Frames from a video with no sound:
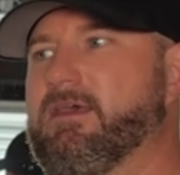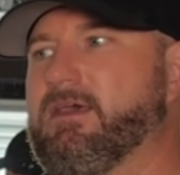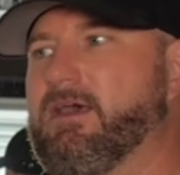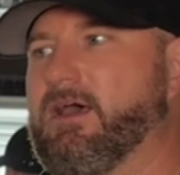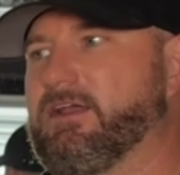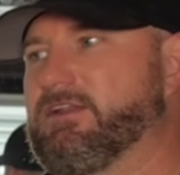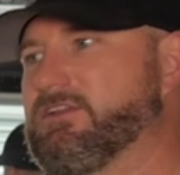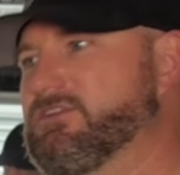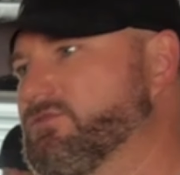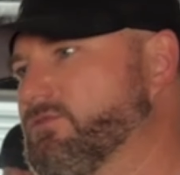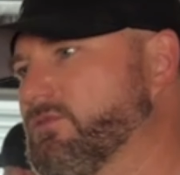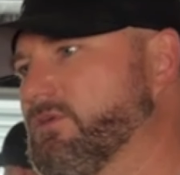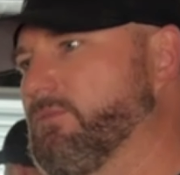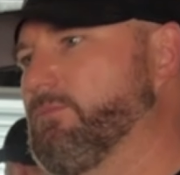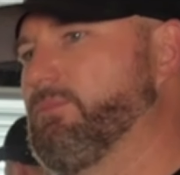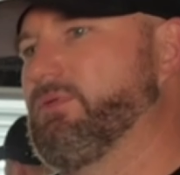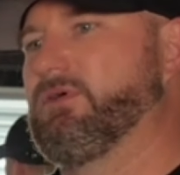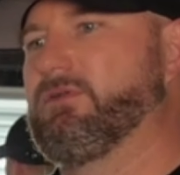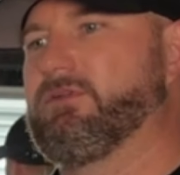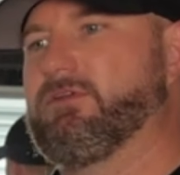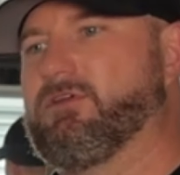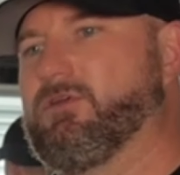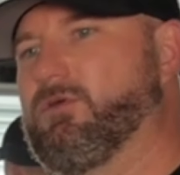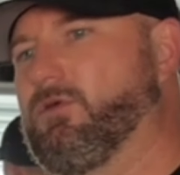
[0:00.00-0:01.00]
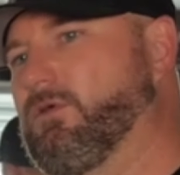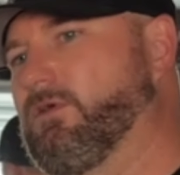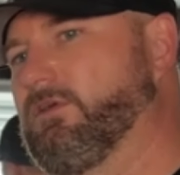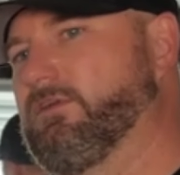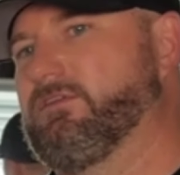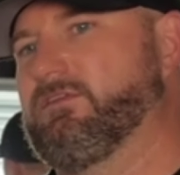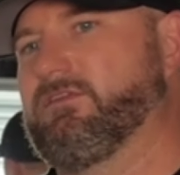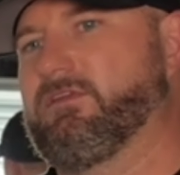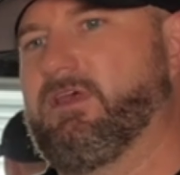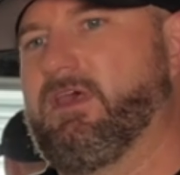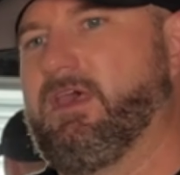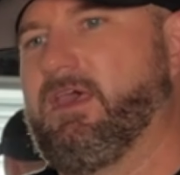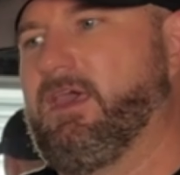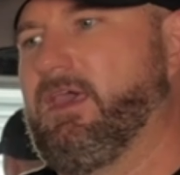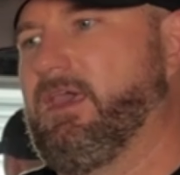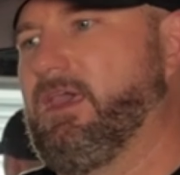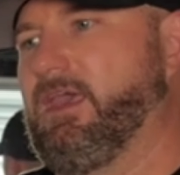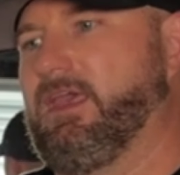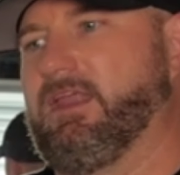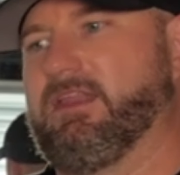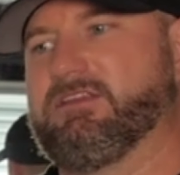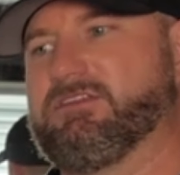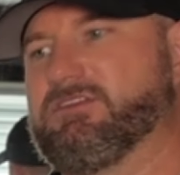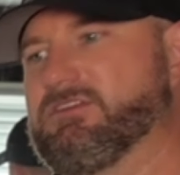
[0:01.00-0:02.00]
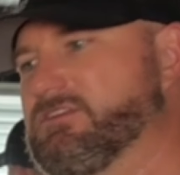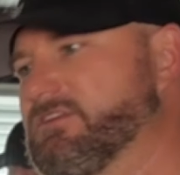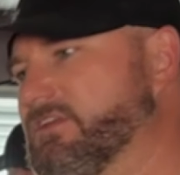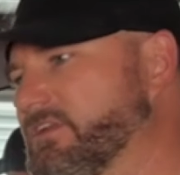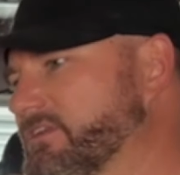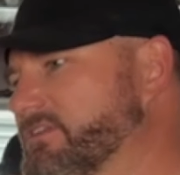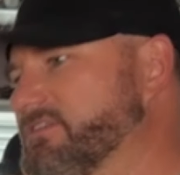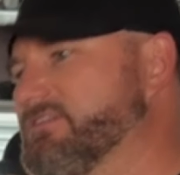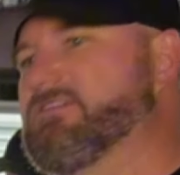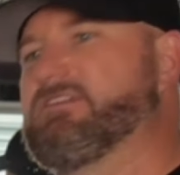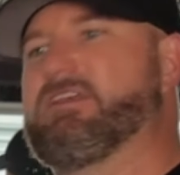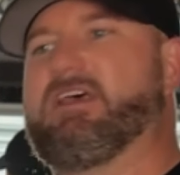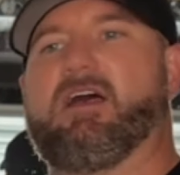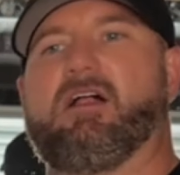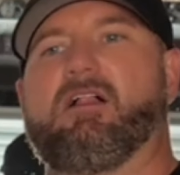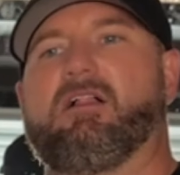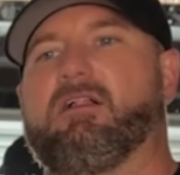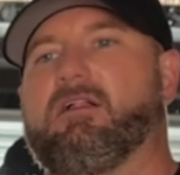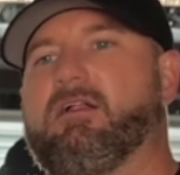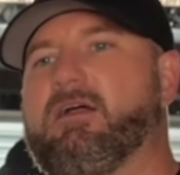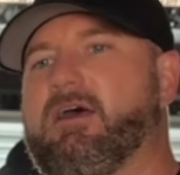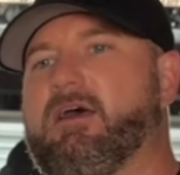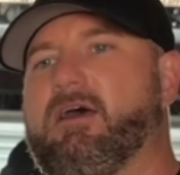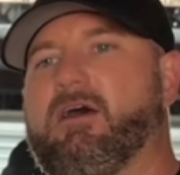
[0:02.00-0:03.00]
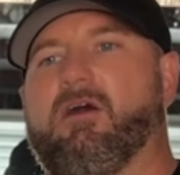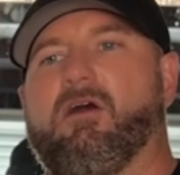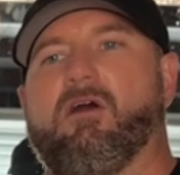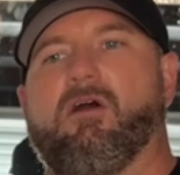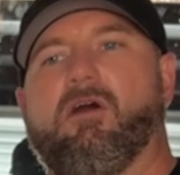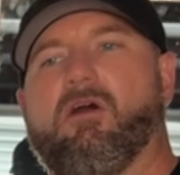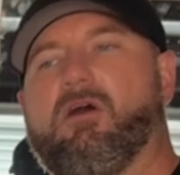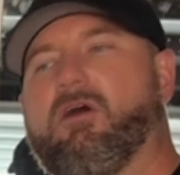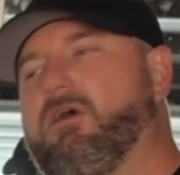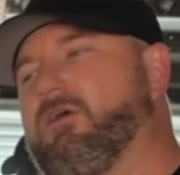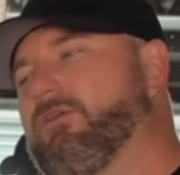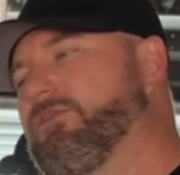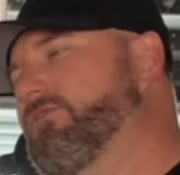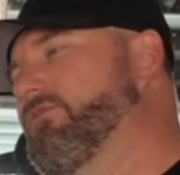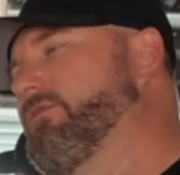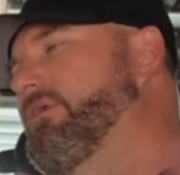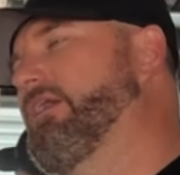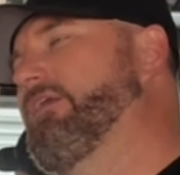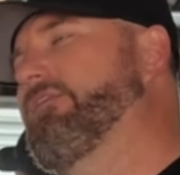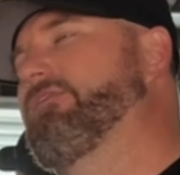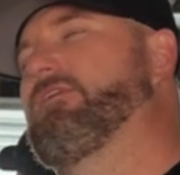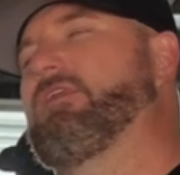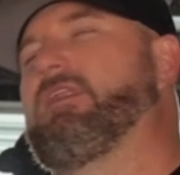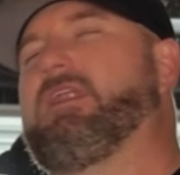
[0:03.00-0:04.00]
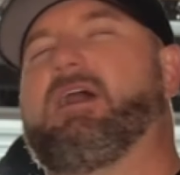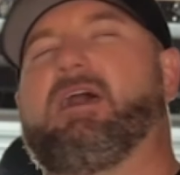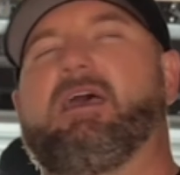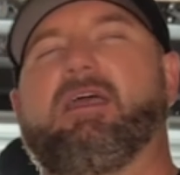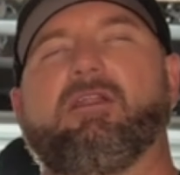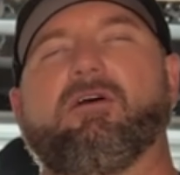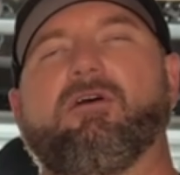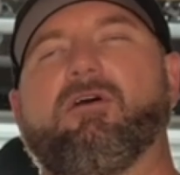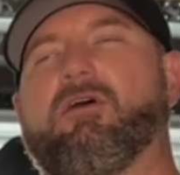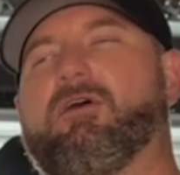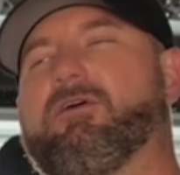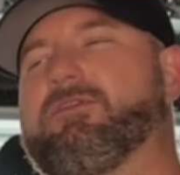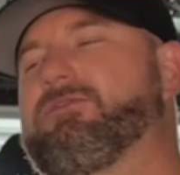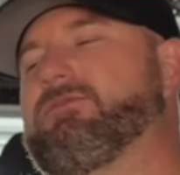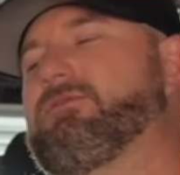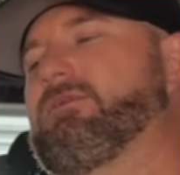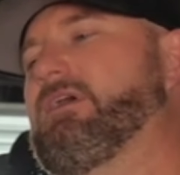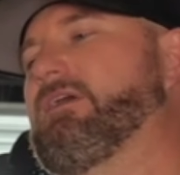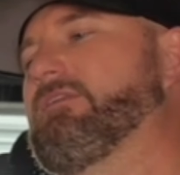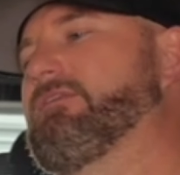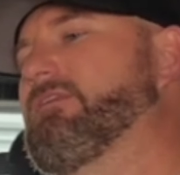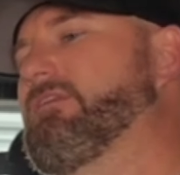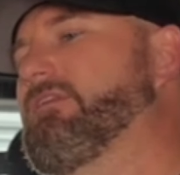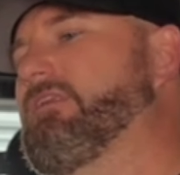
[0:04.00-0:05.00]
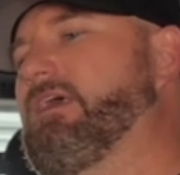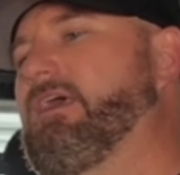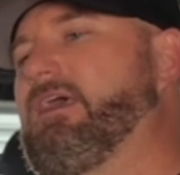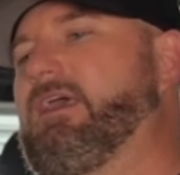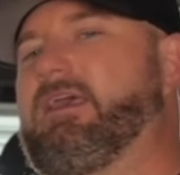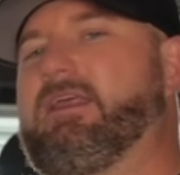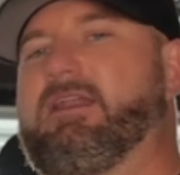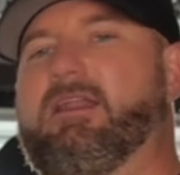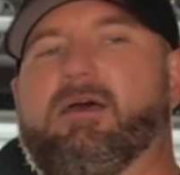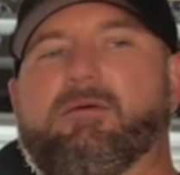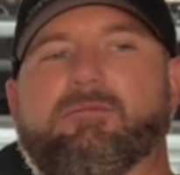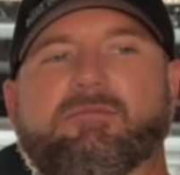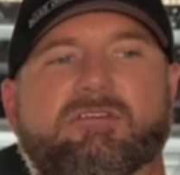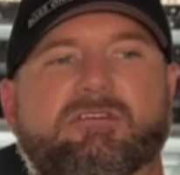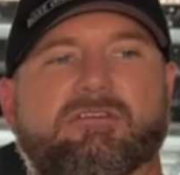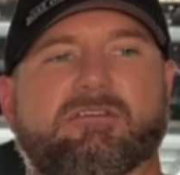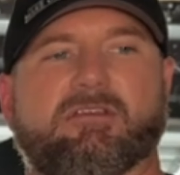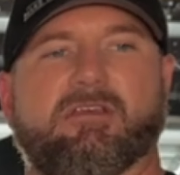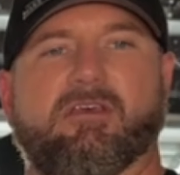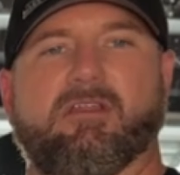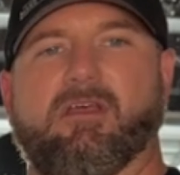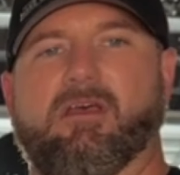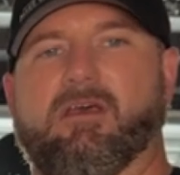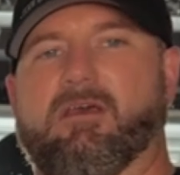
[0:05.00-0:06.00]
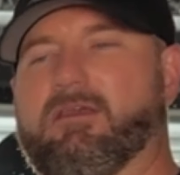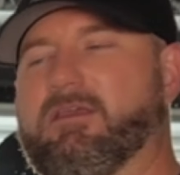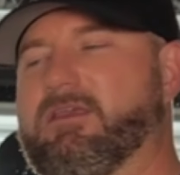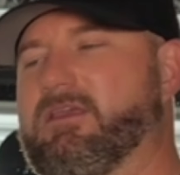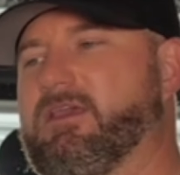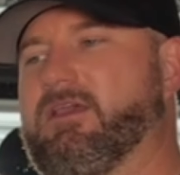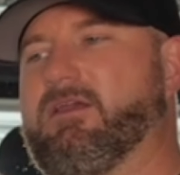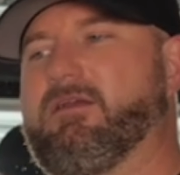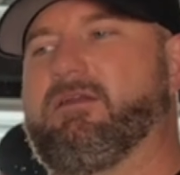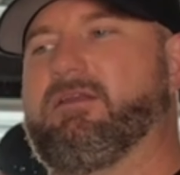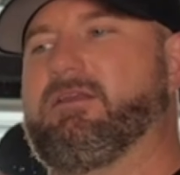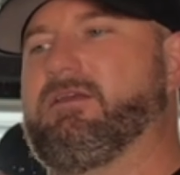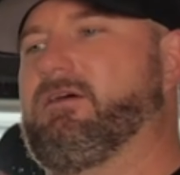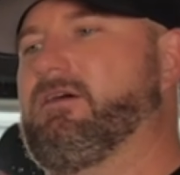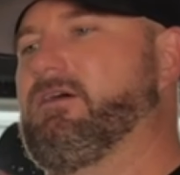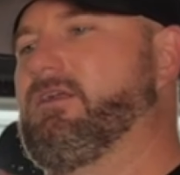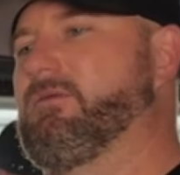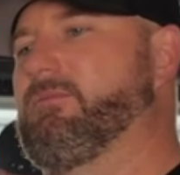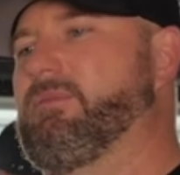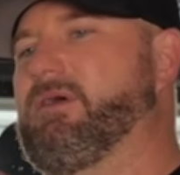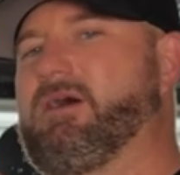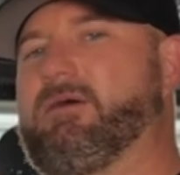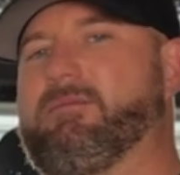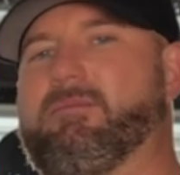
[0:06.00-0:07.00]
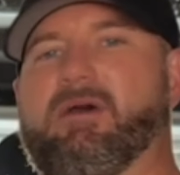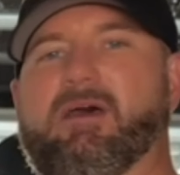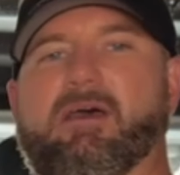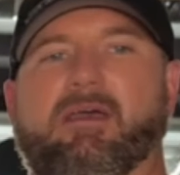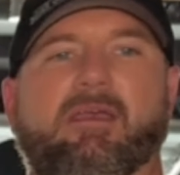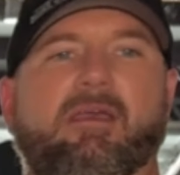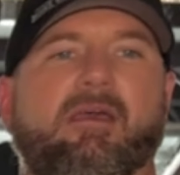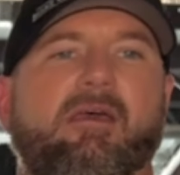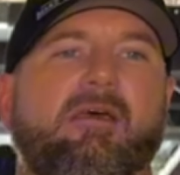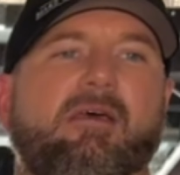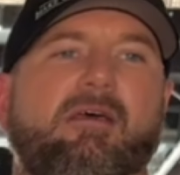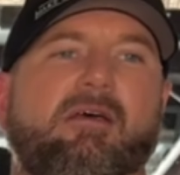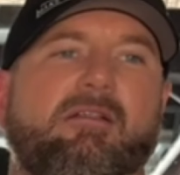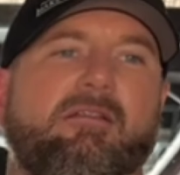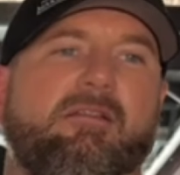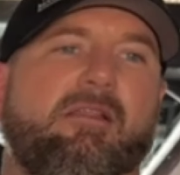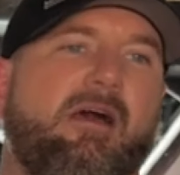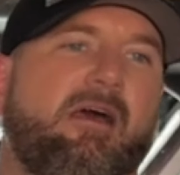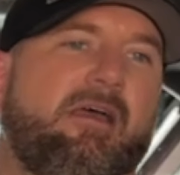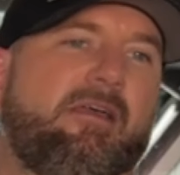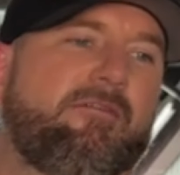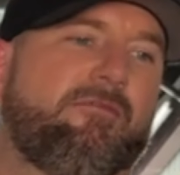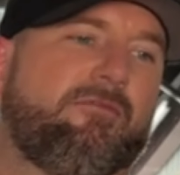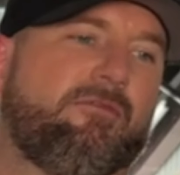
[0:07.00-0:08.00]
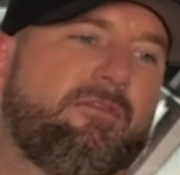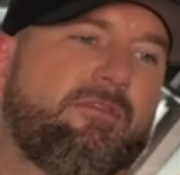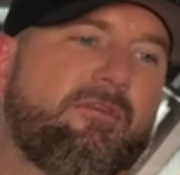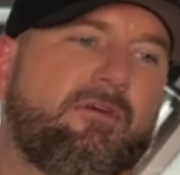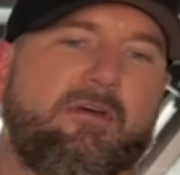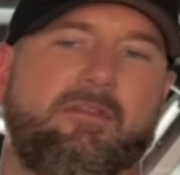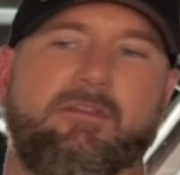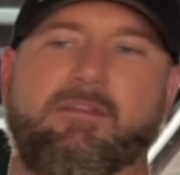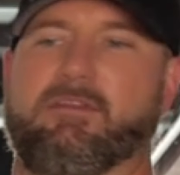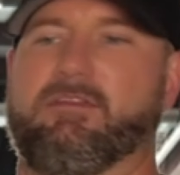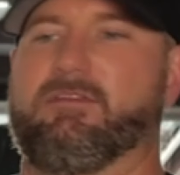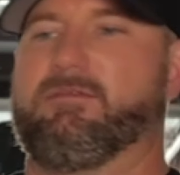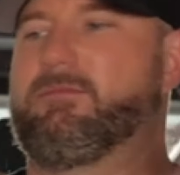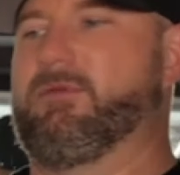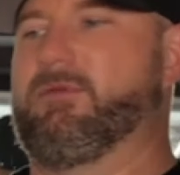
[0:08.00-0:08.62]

I just want to build a course and it's just going to sell all throughout the night, all throughout the day, and I'm just going to carry on about my life with all this